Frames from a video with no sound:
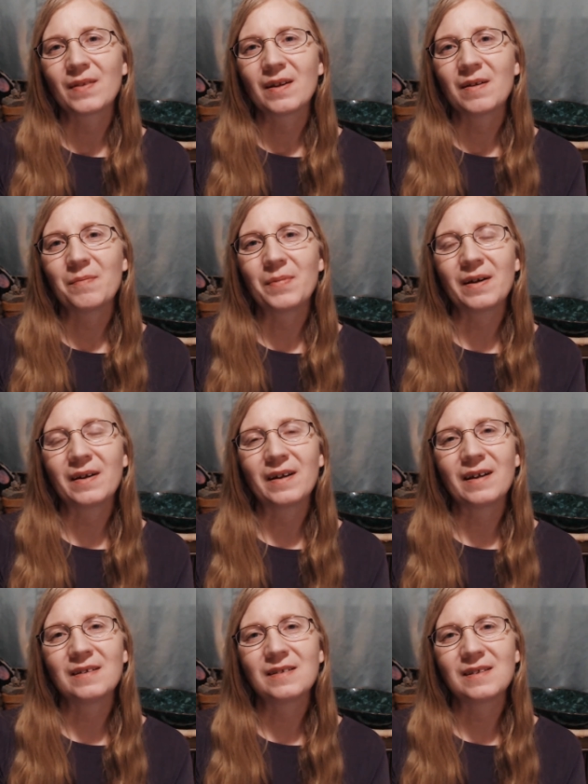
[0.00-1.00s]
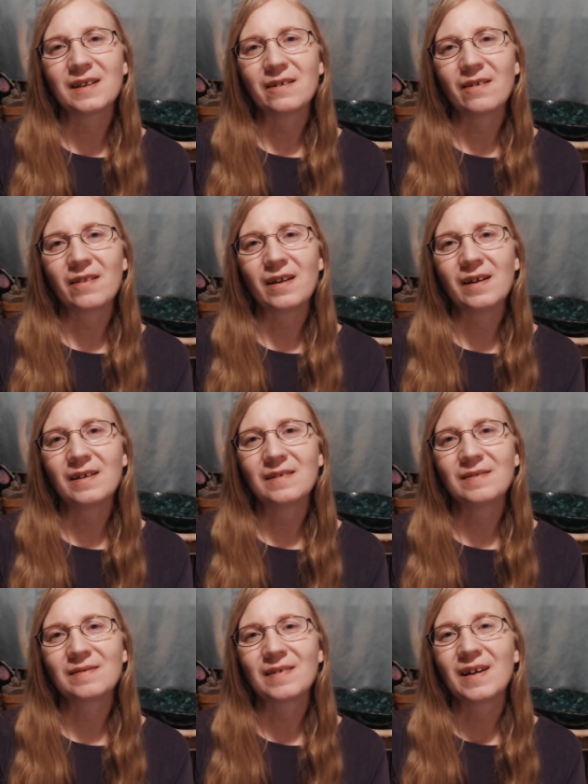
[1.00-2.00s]
But until then,
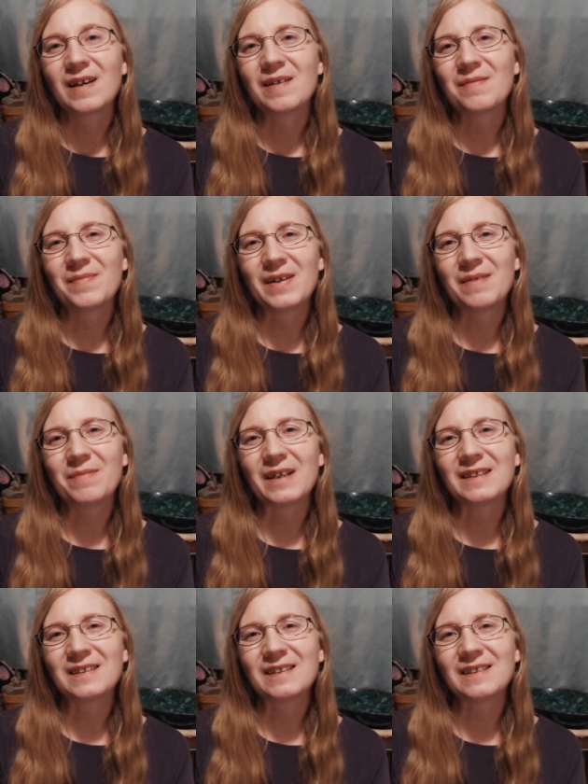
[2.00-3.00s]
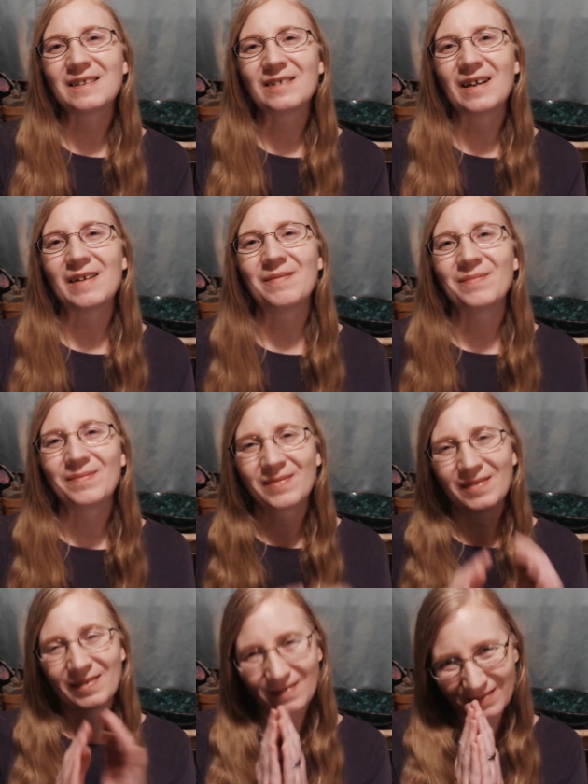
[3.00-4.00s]
many blessings, tribe.
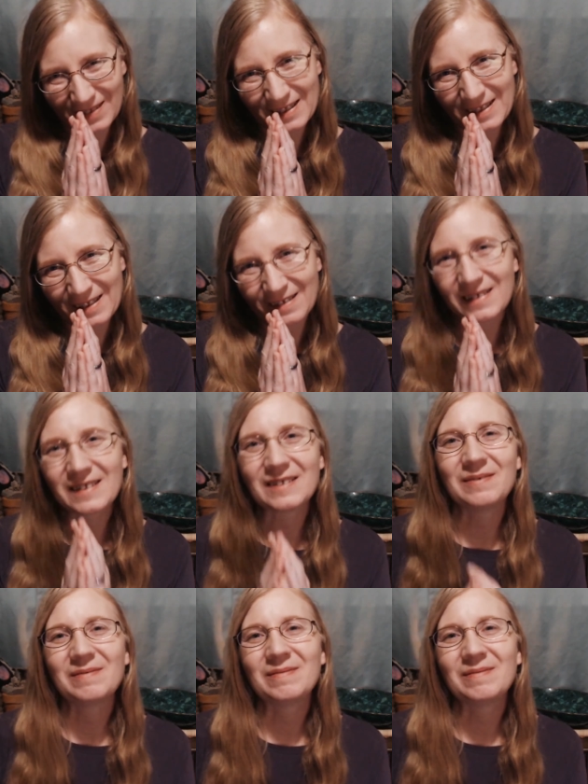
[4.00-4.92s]
We'll see you soon.